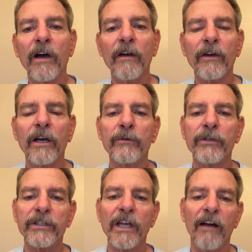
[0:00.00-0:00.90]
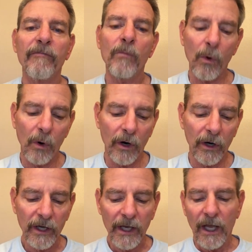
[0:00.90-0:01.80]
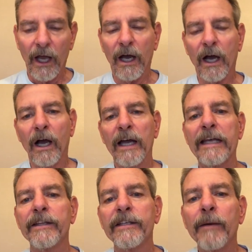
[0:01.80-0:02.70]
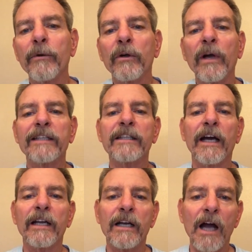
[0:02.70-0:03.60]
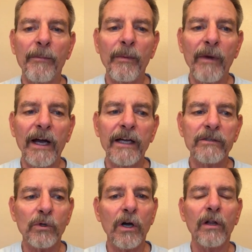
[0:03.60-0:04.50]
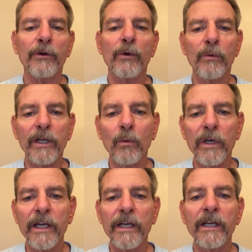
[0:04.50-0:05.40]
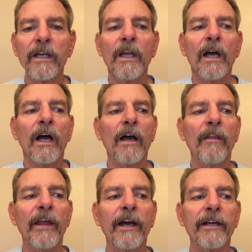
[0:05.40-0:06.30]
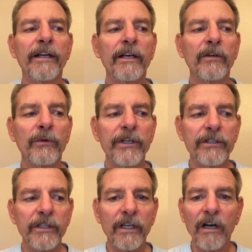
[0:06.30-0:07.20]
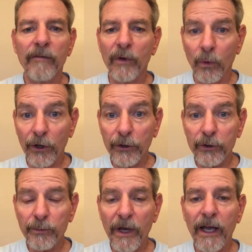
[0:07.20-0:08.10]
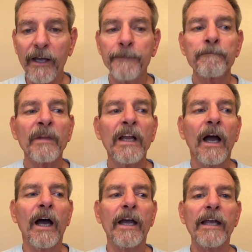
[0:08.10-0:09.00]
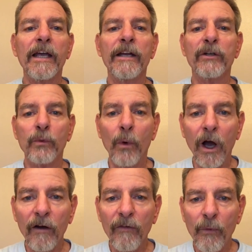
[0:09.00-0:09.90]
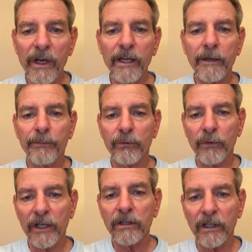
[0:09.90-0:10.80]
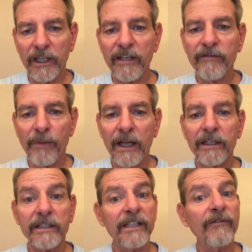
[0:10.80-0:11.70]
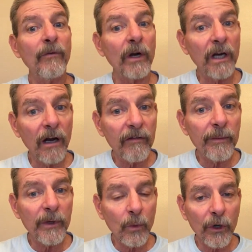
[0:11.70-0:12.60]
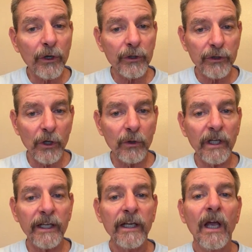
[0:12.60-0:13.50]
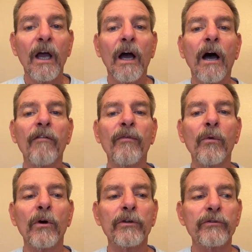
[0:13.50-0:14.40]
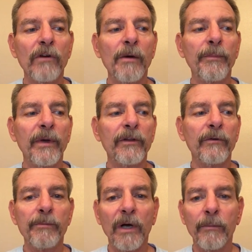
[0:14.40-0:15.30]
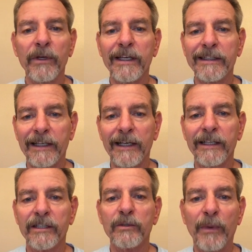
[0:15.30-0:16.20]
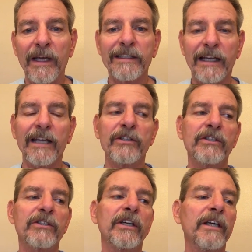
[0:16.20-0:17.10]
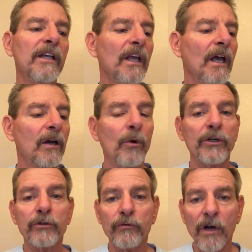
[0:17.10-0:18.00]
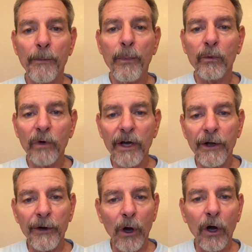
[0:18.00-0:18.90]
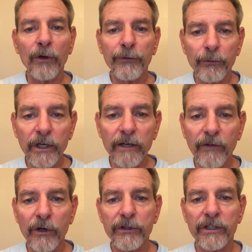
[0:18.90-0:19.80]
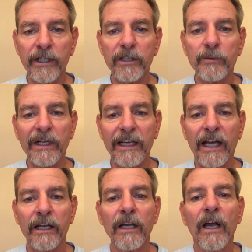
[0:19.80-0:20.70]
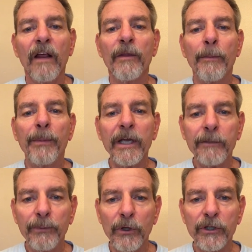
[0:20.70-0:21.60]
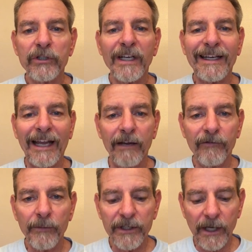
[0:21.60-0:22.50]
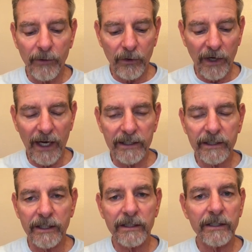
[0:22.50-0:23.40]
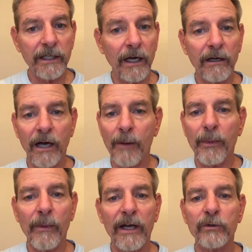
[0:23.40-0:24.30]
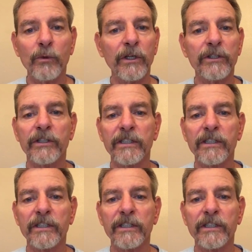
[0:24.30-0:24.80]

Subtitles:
Other countries have more. And the Democrats got a compromise. We'll call it a win-win. They got an increase in the government workers' pay and 12-week parental leave policy for government workers only, for Trump and the Republicans getting the space agency. Of course, Trump will run on all three of those things. But again, the big push came from the Democrats. This is how compromise works.